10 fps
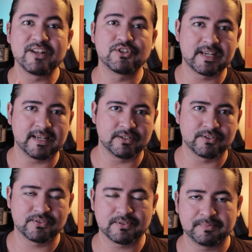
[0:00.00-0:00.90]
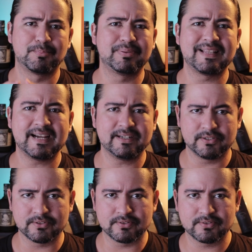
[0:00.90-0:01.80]
educators,
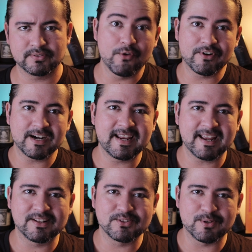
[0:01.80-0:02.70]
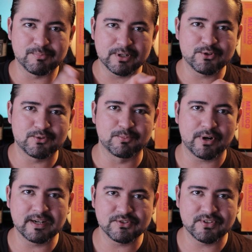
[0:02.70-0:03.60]
suppliers, whoever I can, to bring you some
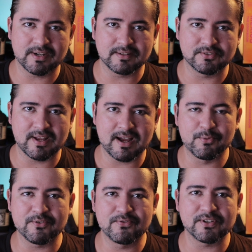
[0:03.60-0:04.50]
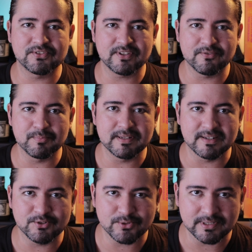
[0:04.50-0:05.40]
great insight as to how we're going to fix the F&B
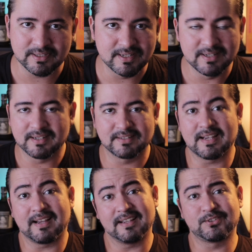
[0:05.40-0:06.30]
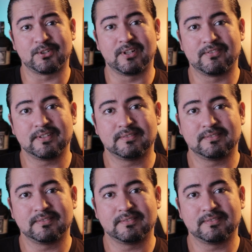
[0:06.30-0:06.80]
industry. Because I still love